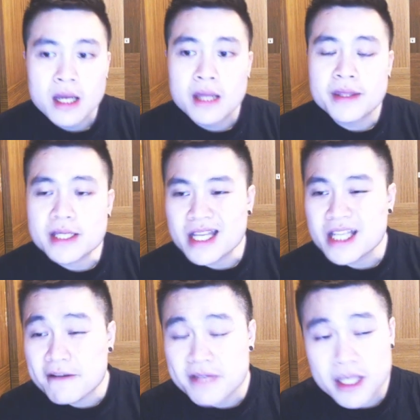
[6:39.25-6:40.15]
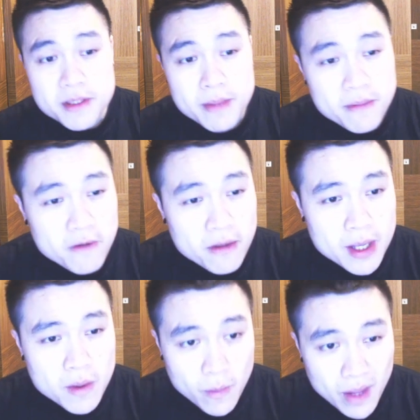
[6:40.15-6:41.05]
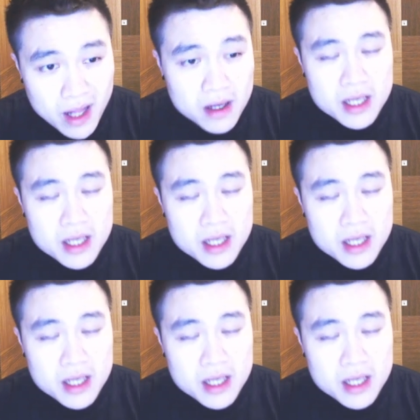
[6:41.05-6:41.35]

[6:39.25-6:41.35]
This ETF seems to be performing quite well,